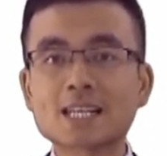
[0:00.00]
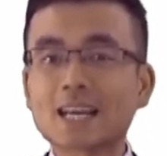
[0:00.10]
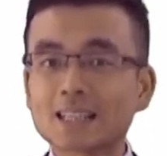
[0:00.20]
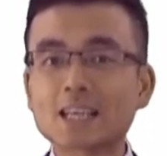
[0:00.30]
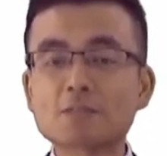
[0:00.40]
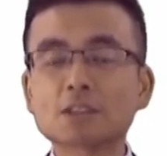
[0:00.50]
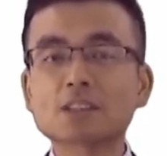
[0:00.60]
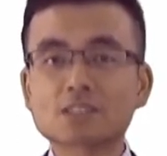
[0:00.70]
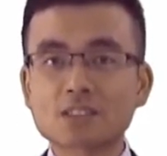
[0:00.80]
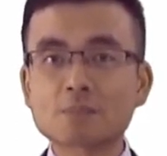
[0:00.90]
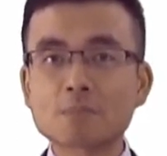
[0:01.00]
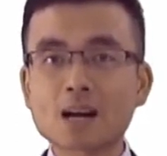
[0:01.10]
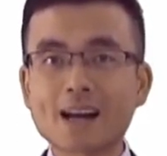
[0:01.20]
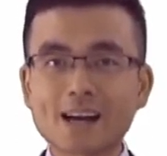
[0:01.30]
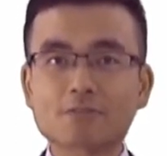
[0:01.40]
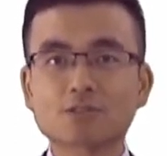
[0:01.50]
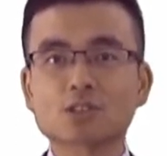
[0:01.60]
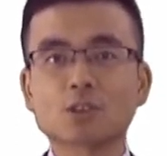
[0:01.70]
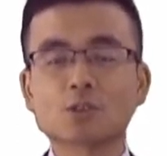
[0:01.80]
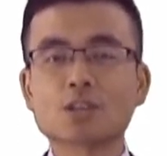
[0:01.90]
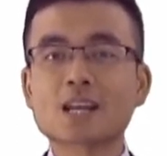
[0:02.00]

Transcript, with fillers: and even the CIMA F2